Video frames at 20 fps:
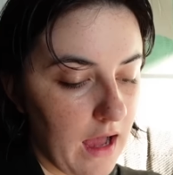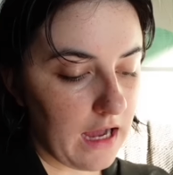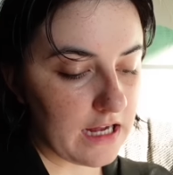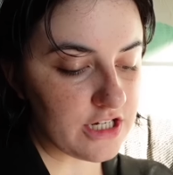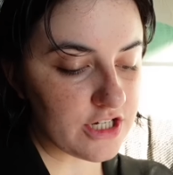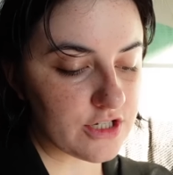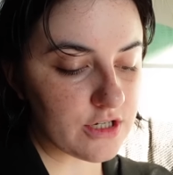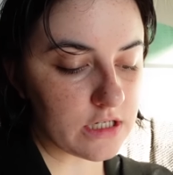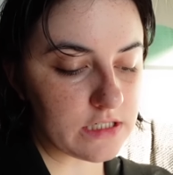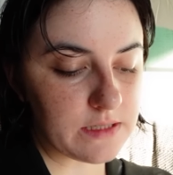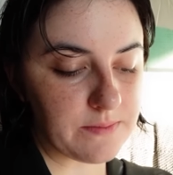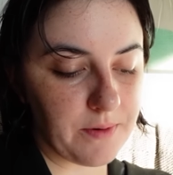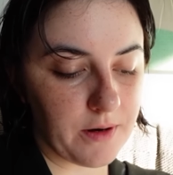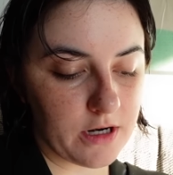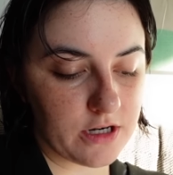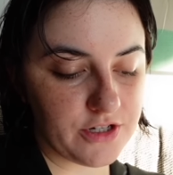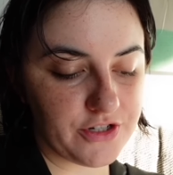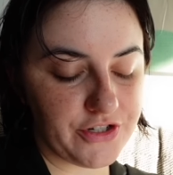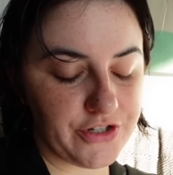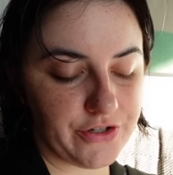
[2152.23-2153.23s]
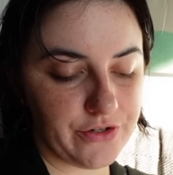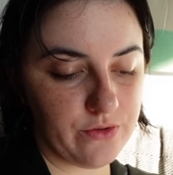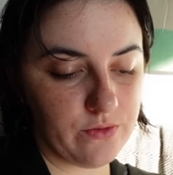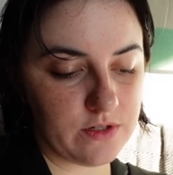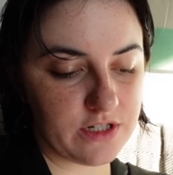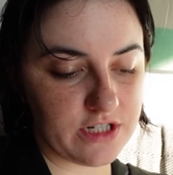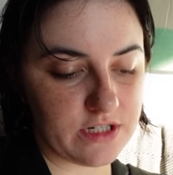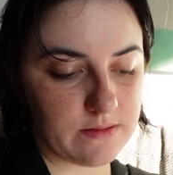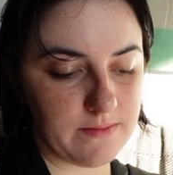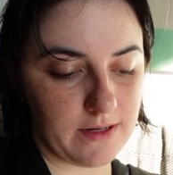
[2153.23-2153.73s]
I just got to part two,
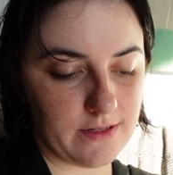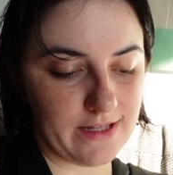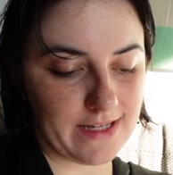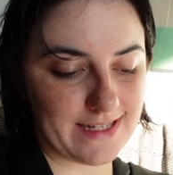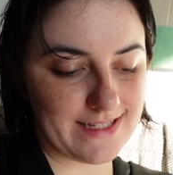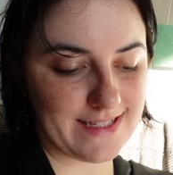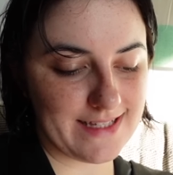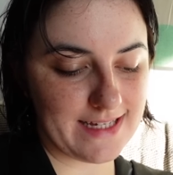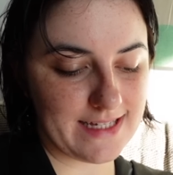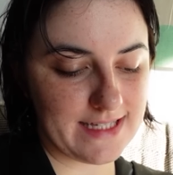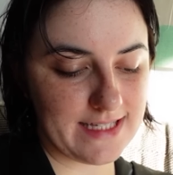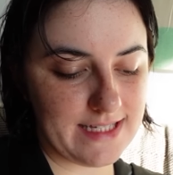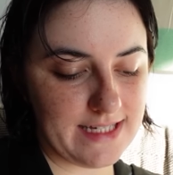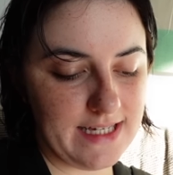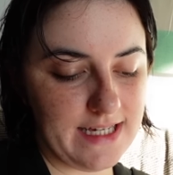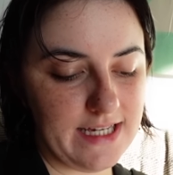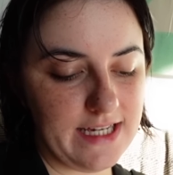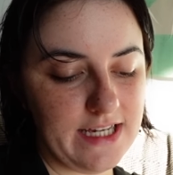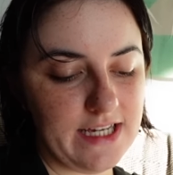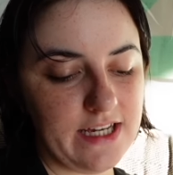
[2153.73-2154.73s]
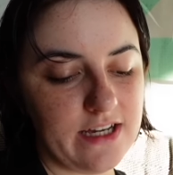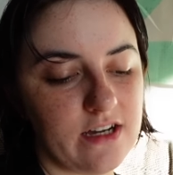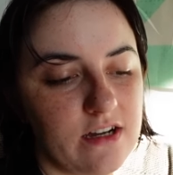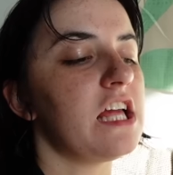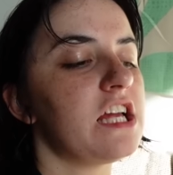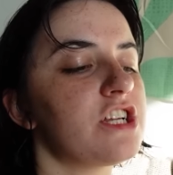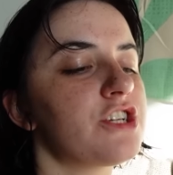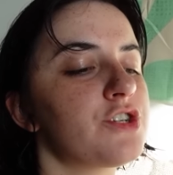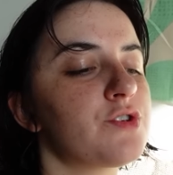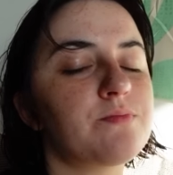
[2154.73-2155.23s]
which is about like
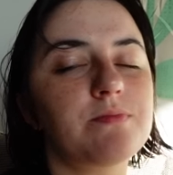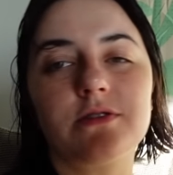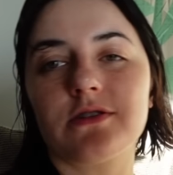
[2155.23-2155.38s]
sixty-ish